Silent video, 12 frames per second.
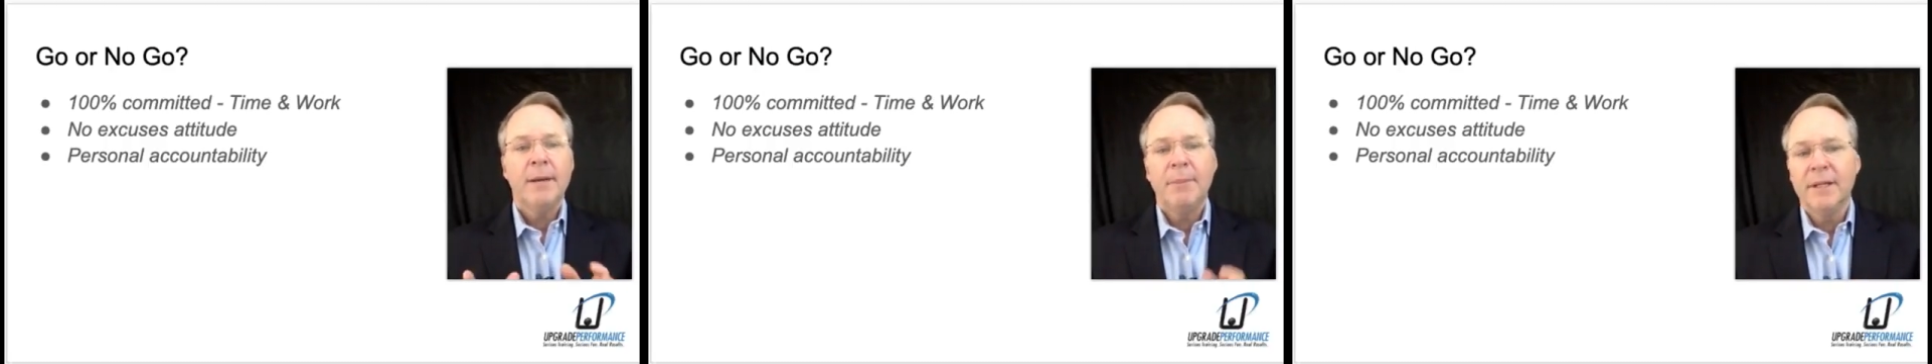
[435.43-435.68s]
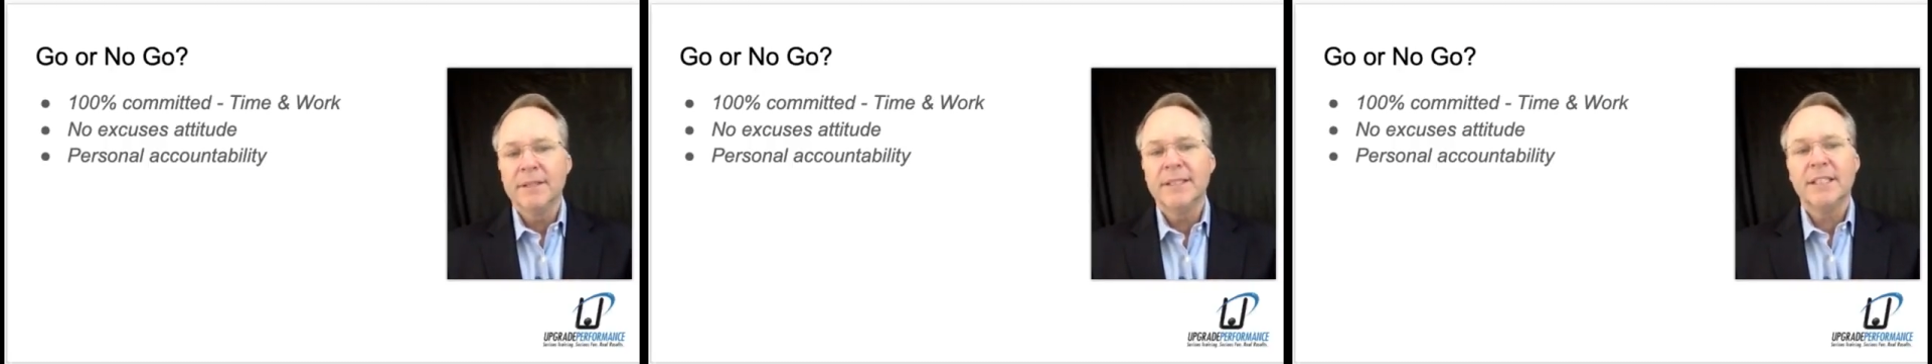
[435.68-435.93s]

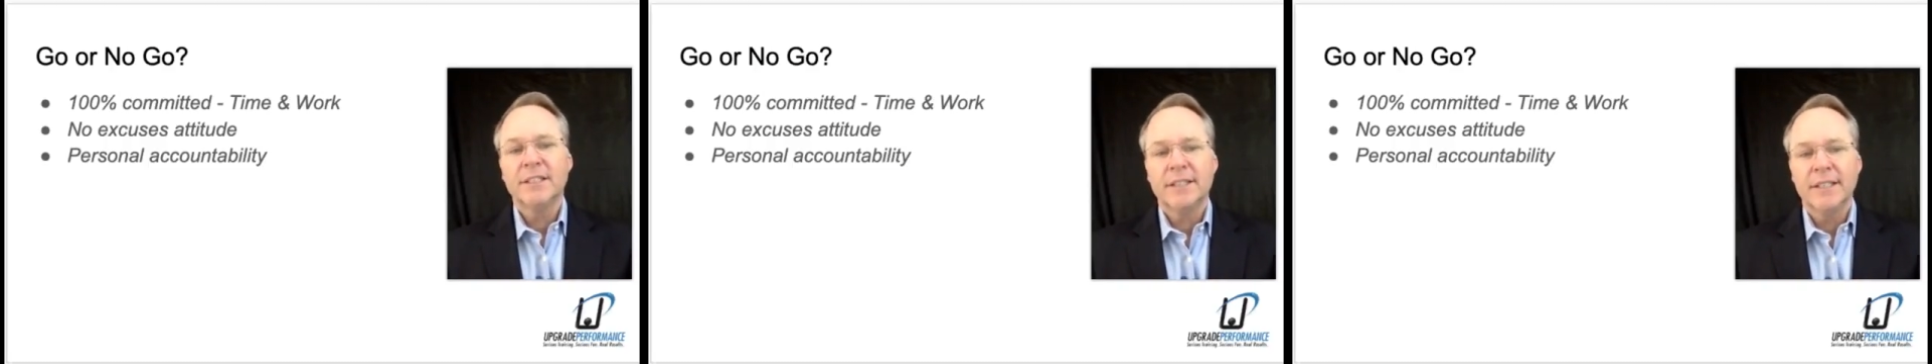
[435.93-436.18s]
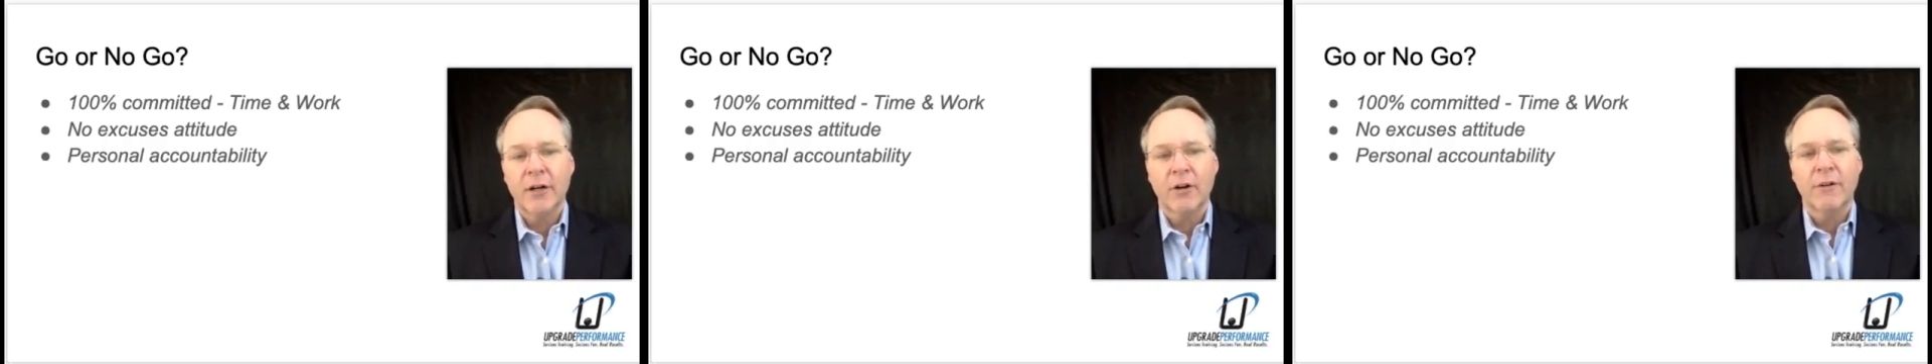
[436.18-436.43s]
Building a
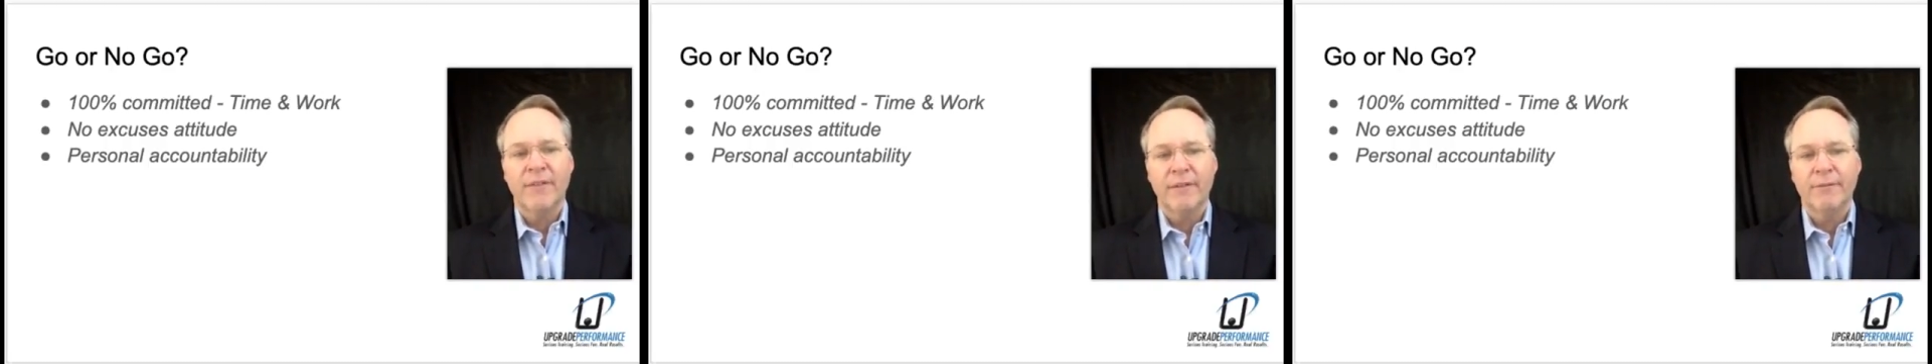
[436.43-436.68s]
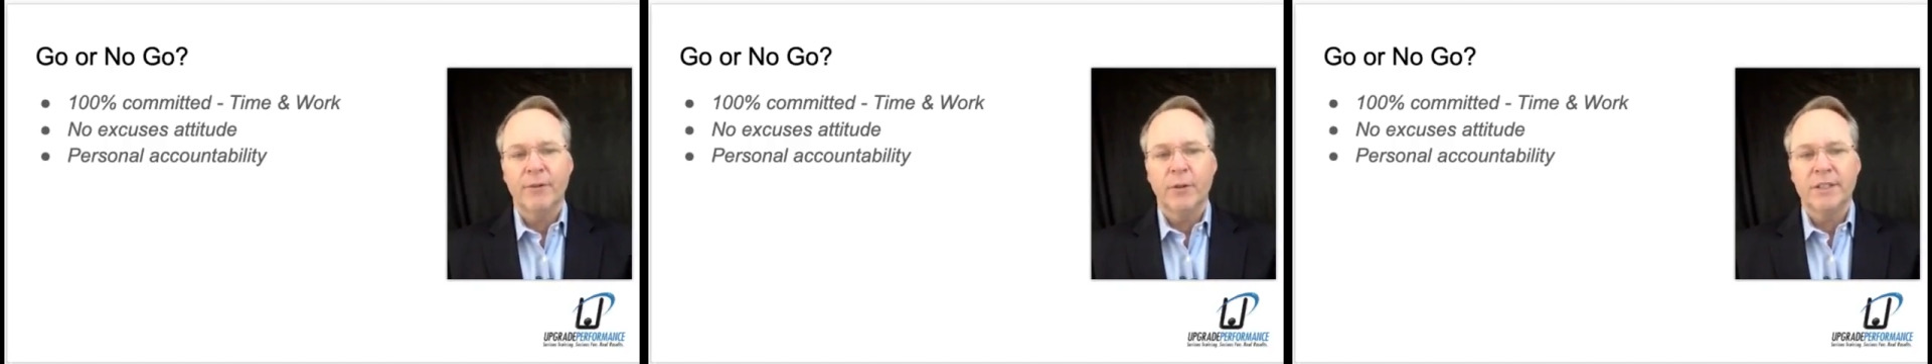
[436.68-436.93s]
center of
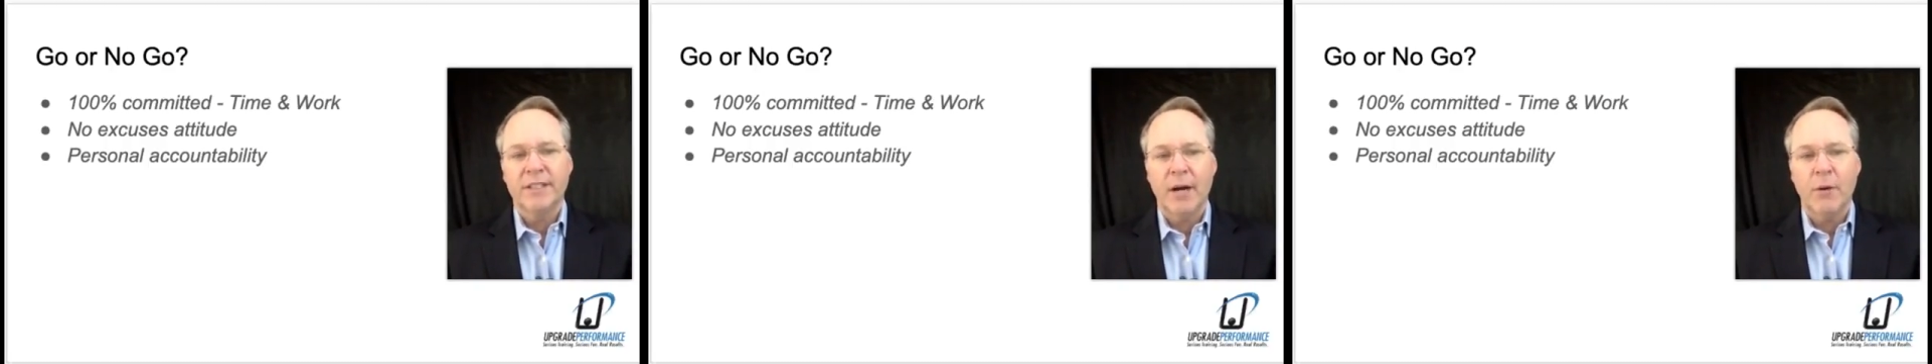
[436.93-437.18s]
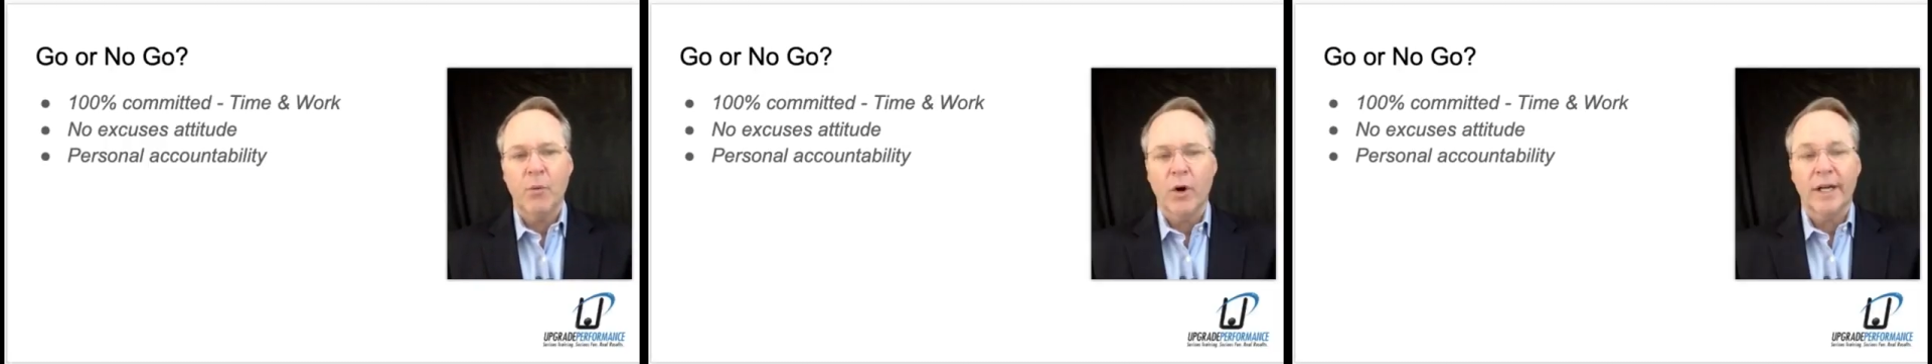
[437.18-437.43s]
influence
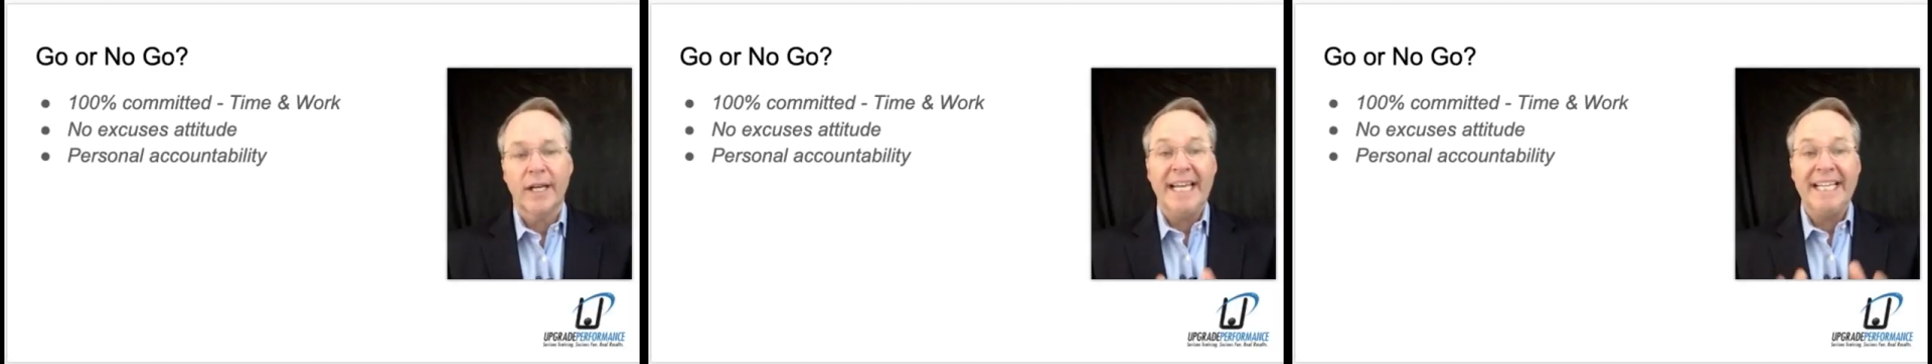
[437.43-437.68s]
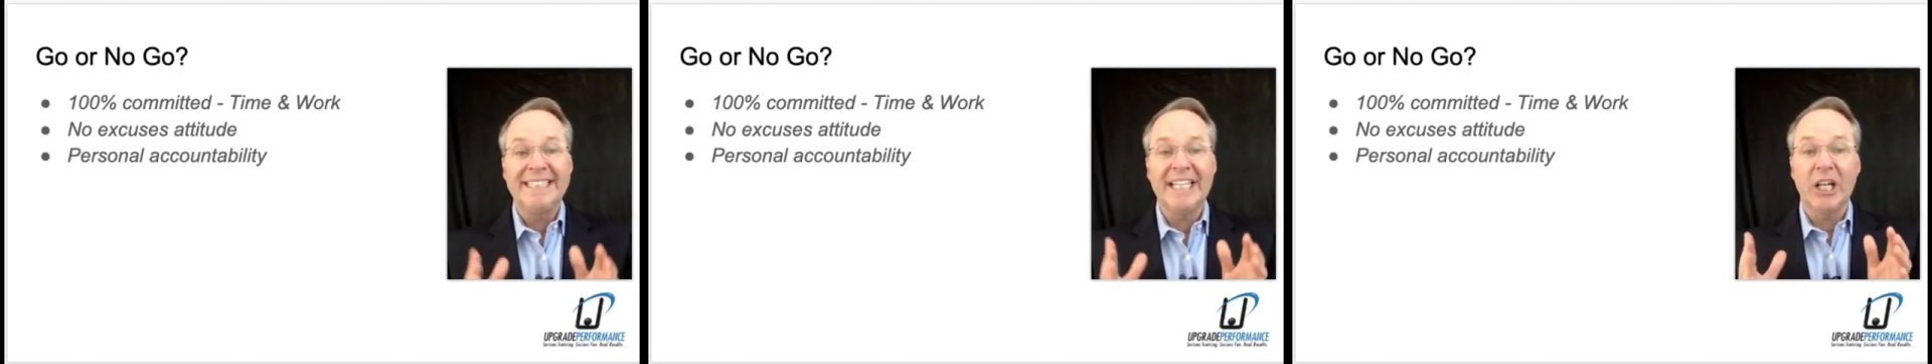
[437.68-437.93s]
network
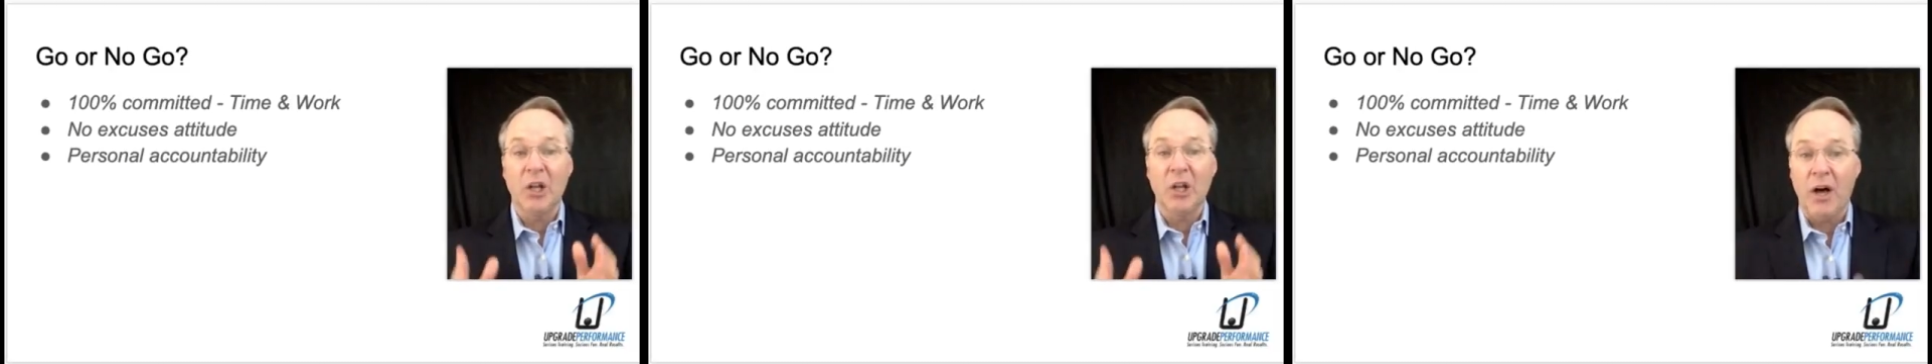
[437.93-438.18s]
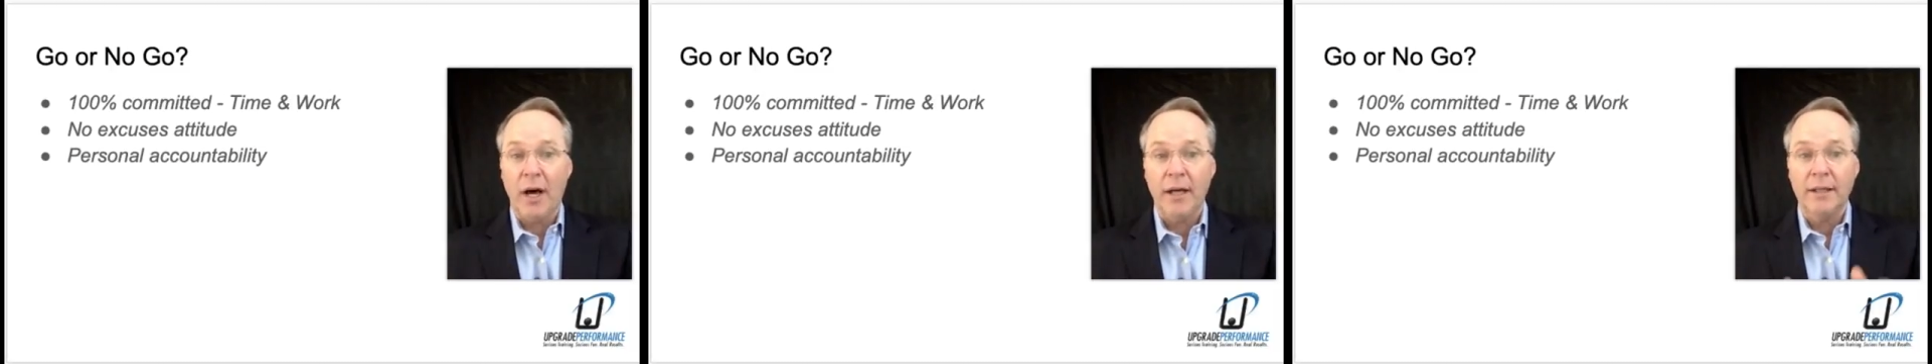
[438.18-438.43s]
is a
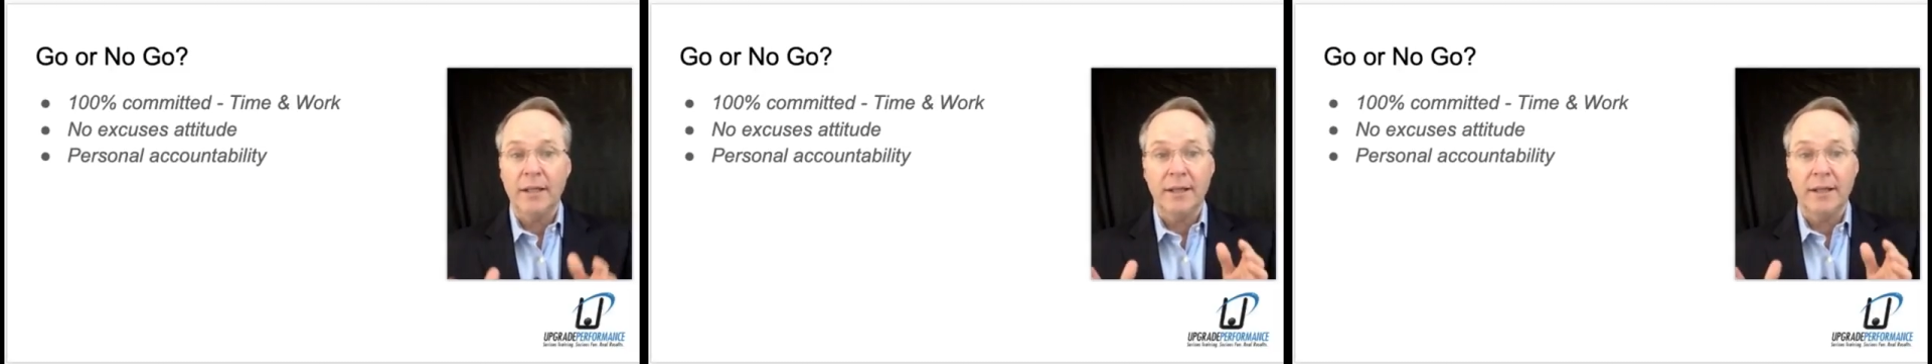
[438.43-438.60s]
lot